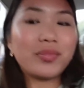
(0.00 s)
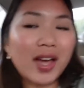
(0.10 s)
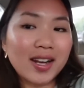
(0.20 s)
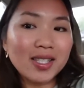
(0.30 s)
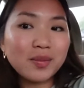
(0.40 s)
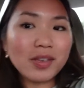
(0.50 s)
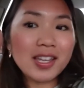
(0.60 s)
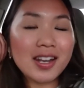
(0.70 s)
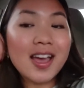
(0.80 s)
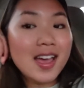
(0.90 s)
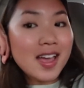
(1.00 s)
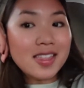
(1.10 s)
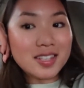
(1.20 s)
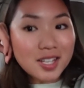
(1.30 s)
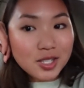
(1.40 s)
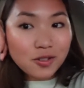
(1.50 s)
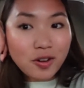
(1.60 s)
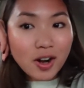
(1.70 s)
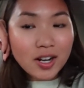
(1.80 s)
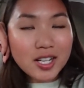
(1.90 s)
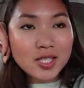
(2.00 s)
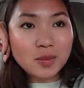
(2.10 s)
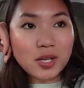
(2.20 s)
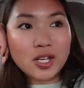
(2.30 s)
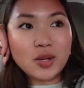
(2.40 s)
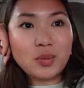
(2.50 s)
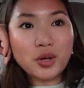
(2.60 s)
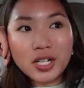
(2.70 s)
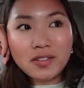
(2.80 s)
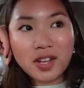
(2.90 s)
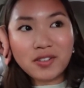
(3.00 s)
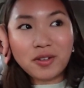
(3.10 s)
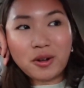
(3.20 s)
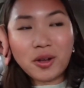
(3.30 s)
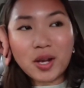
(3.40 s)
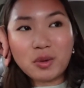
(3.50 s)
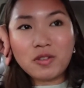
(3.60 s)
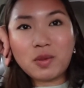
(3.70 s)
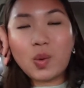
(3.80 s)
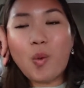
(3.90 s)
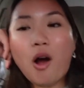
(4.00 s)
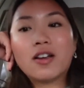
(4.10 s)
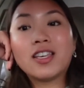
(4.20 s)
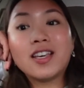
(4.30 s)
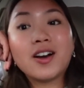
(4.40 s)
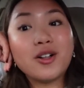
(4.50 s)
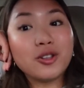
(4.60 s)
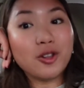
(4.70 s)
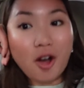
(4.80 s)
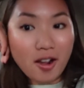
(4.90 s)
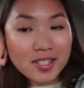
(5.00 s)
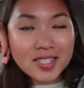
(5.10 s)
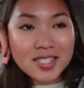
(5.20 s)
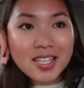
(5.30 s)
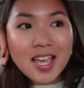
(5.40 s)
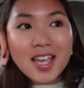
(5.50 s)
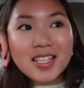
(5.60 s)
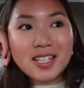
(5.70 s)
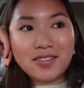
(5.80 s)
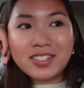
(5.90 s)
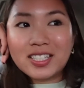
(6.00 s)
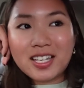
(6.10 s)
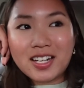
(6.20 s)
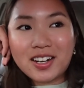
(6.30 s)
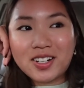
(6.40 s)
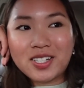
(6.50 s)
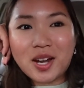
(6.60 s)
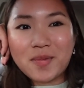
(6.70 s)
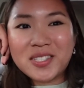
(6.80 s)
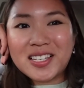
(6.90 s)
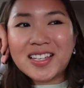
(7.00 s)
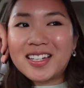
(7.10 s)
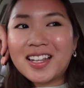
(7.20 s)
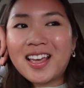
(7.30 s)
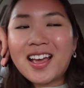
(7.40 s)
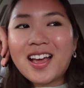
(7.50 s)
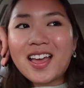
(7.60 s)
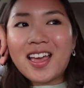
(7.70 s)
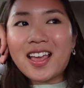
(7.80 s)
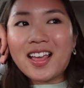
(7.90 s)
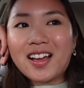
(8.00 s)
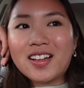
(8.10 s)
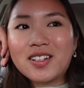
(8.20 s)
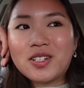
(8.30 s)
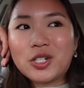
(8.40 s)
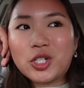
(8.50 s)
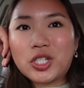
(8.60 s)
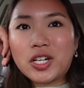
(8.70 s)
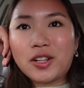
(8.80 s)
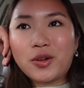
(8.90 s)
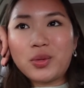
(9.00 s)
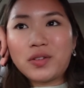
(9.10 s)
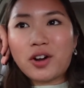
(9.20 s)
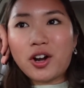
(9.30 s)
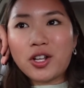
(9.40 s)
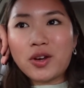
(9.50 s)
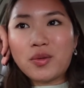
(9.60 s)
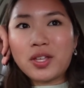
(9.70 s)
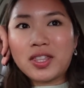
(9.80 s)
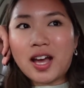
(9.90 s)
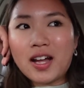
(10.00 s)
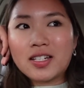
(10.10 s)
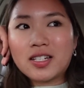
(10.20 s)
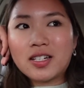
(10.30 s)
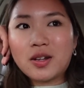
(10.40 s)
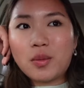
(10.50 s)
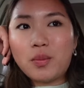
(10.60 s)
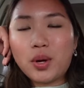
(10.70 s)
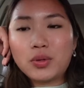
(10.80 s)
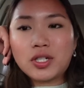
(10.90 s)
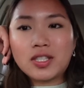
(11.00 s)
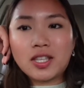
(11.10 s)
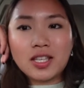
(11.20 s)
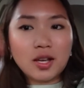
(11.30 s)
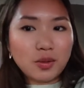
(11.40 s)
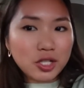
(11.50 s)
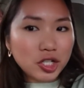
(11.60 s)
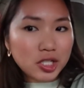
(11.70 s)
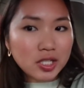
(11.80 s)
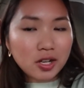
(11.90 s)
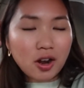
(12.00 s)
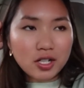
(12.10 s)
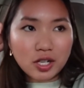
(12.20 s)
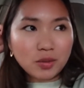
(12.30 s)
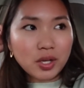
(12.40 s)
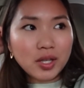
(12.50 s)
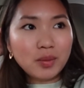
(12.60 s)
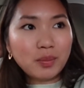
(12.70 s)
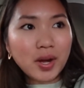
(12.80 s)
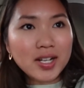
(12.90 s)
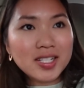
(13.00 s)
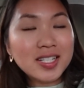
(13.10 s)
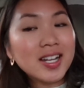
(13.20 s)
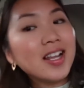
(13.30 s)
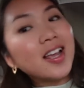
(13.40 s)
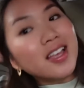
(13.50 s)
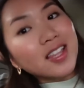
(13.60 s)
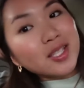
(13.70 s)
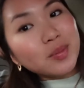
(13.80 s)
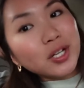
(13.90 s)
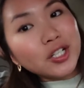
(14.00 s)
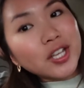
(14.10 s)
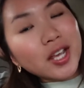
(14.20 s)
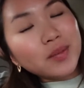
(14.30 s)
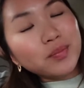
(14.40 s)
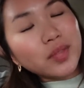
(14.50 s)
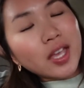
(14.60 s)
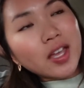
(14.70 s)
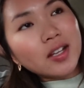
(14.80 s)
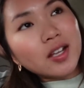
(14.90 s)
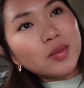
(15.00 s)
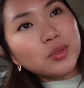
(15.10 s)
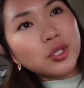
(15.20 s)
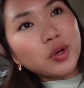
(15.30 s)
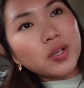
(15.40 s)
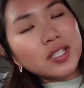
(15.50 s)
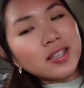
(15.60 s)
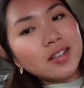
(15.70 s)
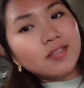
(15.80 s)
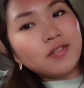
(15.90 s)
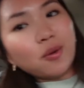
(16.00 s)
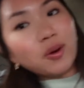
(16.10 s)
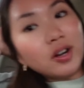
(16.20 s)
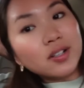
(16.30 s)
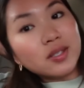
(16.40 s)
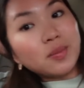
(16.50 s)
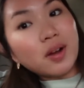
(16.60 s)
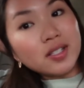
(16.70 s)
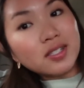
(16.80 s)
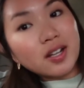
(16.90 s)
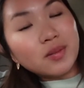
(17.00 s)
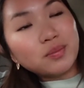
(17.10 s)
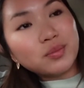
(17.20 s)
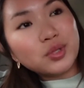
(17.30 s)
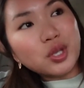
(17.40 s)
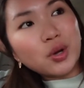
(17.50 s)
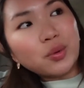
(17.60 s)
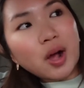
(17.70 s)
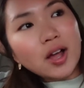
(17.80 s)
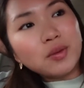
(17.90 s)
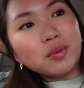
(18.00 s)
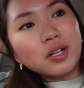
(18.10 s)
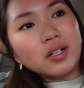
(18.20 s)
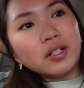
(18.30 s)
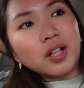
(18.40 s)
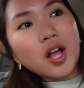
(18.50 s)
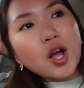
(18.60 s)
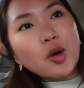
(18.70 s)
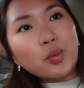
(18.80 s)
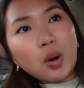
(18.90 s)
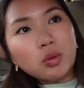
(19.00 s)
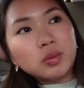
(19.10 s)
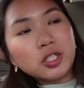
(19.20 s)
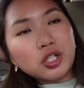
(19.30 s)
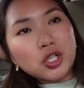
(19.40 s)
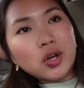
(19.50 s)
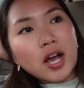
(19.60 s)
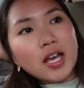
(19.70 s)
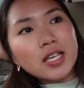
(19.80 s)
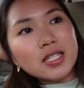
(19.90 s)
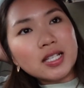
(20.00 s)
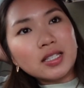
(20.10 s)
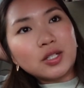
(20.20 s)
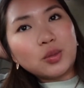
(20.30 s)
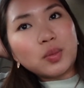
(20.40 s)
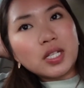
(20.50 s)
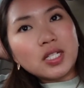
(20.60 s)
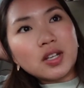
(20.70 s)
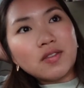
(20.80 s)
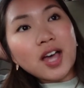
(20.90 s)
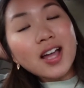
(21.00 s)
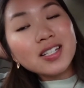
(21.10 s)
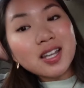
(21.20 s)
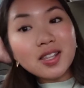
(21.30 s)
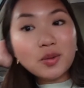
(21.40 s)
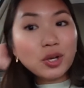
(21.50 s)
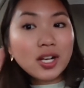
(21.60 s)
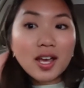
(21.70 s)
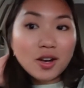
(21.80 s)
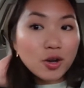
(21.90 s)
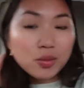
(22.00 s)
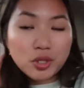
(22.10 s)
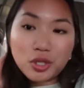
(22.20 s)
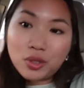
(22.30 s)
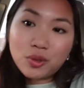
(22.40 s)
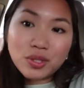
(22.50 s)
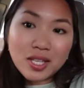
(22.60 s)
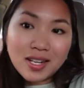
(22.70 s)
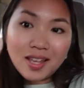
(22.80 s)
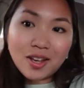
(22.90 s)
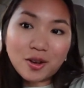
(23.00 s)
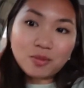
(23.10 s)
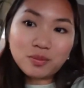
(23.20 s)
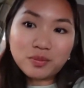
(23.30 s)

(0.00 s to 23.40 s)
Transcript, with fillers: that has been the day so far it's been pretty eventful and we've been walking a lot definitely getting our steps in and just did a little bit of cardio with that boat thing that we just got done with. But that's been our day and I am so excited for some pasta. So I will probably show you guys a little bit of that and then we're gonna head home to San Diego.